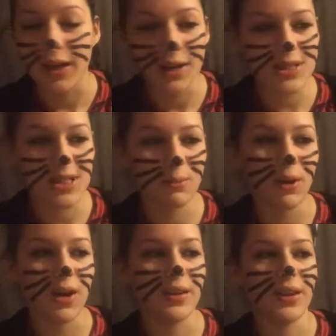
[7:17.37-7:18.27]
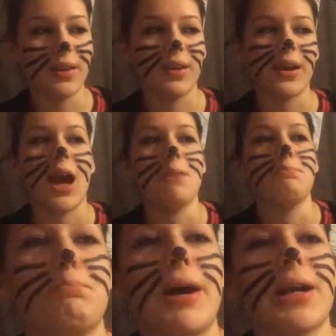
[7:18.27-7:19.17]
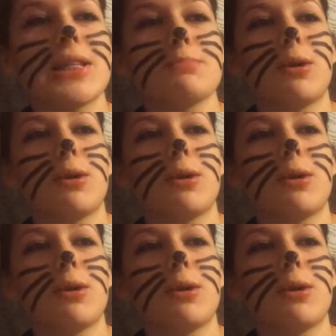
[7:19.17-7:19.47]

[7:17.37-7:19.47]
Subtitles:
I hear someone, and they're like, I bet it's